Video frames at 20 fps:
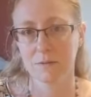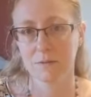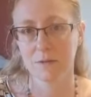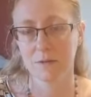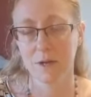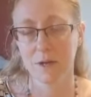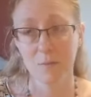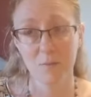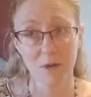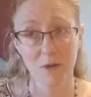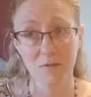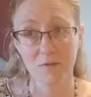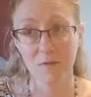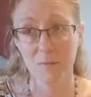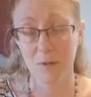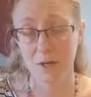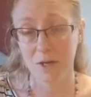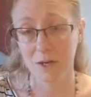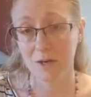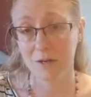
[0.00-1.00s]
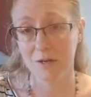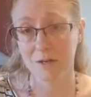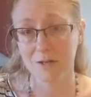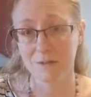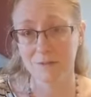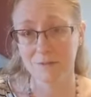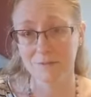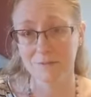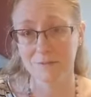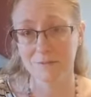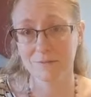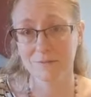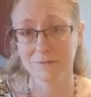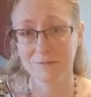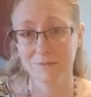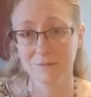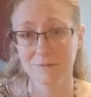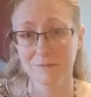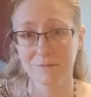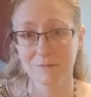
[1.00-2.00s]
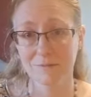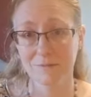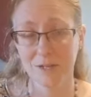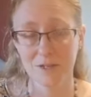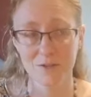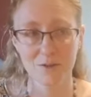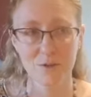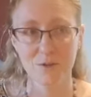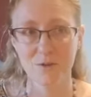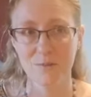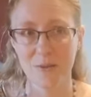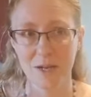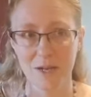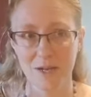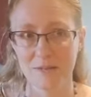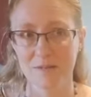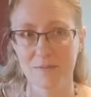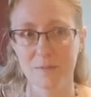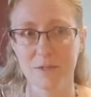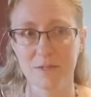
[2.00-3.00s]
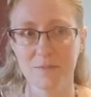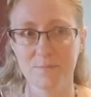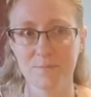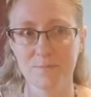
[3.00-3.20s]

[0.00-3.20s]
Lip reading: I prayed for my daughter. I told my husband